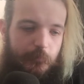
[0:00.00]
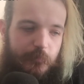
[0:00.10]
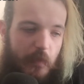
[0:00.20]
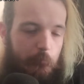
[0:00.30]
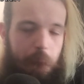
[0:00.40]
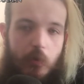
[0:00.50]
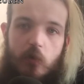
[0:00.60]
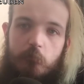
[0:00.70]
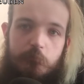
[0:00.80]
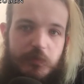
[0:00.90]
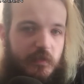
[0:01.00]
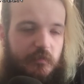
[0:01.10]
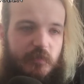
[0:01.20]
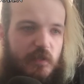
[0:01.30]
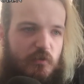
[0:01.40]
they're bomb
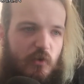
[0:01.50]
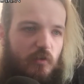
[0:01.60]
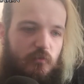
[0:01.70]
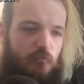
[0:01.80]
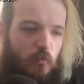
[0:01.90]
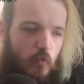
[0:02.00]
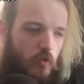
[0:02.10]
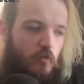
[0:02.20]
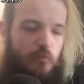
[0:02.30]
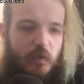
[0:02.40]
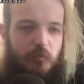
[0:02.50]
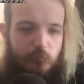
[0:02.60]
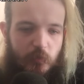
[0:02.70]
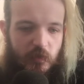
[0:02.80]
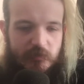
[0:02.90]
because they're not uber
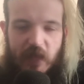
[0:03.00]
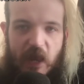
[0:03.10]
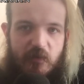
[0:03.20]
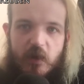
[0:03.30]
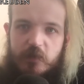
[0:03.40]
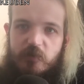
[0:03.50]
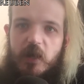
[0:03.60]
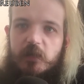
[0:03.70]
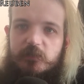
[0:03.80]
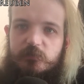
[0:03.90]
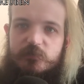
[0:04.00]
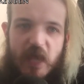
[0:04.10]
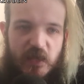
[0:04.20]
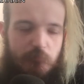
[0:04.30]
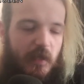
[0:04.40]
tear out your eyes
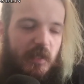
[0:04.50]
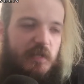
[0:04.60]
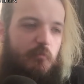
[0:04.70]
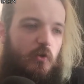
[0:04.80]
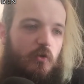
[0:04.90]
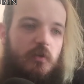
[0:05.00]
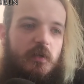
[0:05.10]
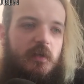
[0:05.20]
death metal anymore.